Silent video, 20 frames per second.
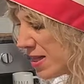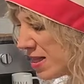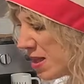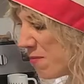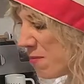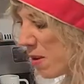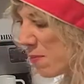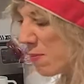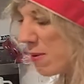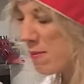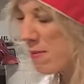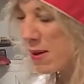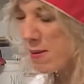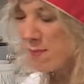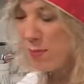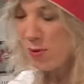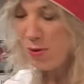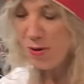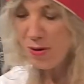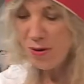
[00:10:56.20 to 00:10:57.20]
them up on my
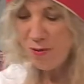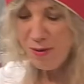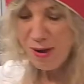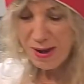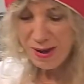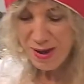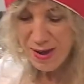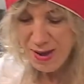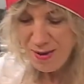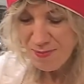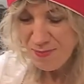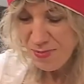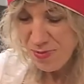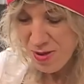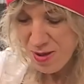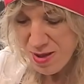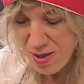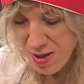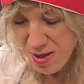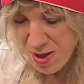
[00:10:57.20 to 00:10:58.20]
board already.
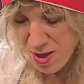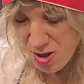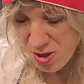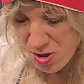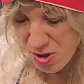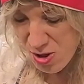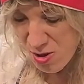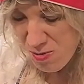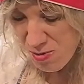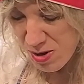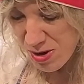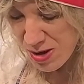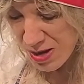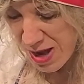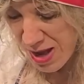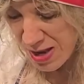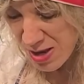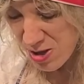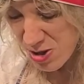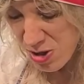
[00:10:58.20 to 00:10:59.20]
So I'm going to
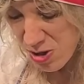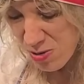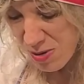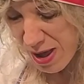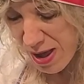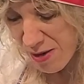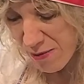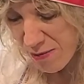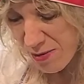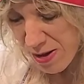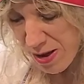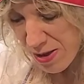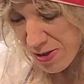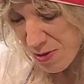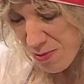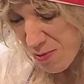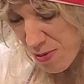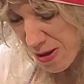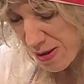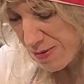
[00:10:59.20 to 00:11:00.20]
kind of do every other
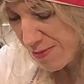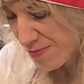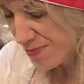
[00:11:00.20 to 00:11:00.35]
one.